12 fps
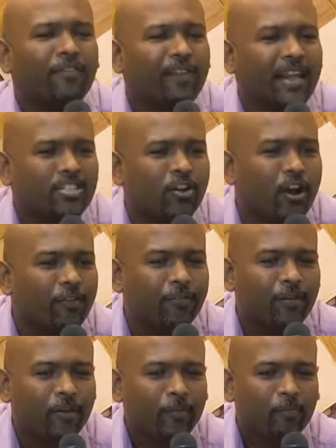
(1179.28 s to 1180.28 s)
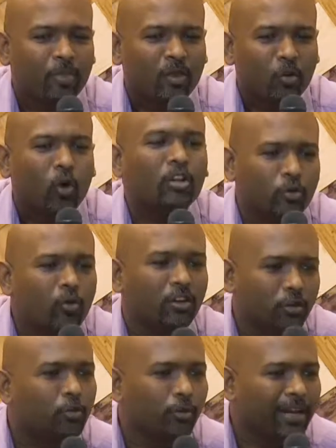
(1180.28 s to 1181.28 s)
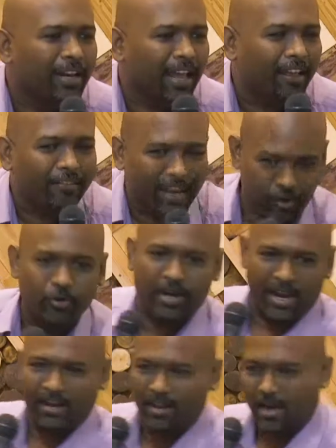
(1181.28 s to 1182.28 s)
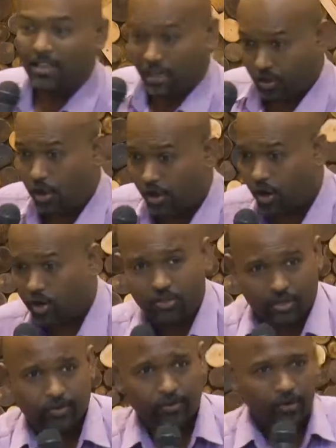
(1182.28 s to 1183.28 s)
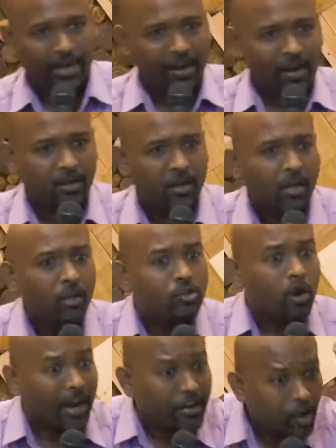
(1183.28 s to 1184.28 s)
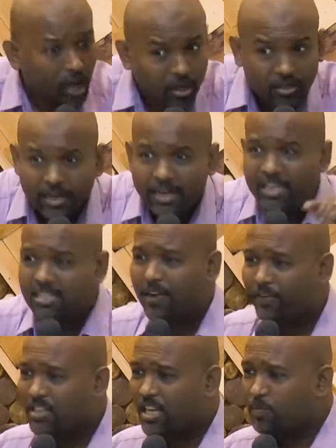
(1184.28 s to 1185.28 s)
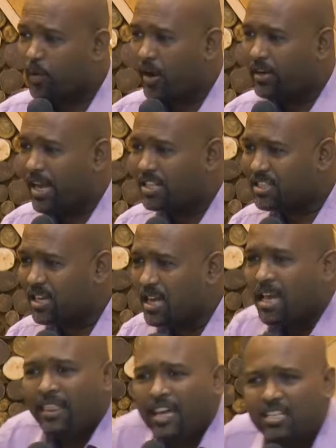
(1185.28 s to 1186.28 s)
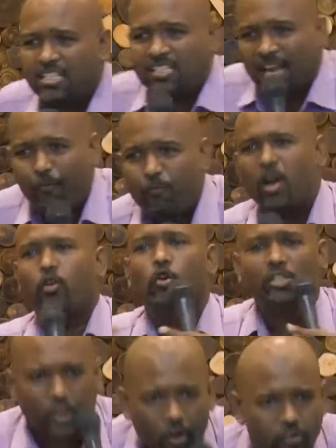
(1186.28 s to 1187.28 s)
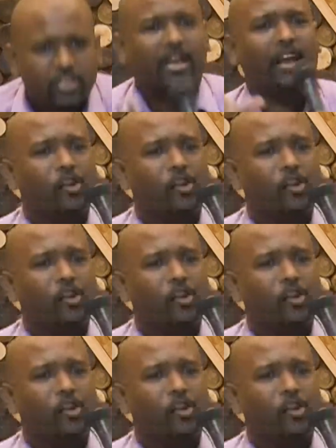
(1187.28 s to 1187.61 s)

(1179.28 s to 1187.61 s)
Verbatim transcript: a reflection of what you want to do in life, and you create a God. That is idolatry. You get it? So, idolatry in itself is exploitation. There is someone who is using